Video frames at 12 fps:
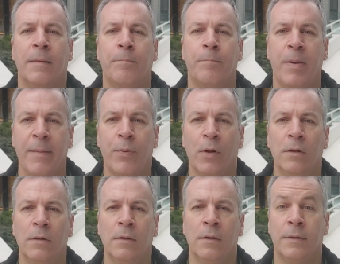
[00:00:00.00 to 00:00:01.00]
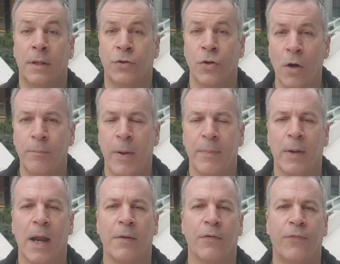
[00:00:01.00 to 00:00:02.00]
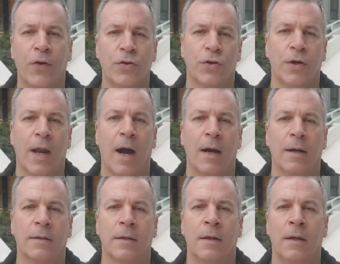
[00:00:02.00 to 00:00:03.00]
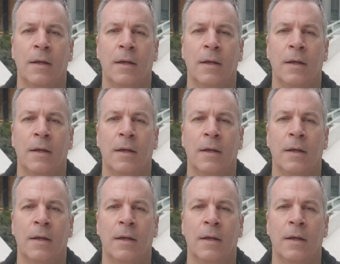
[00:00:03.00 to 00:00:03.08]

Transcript: that people, that young people have a future in Ireland,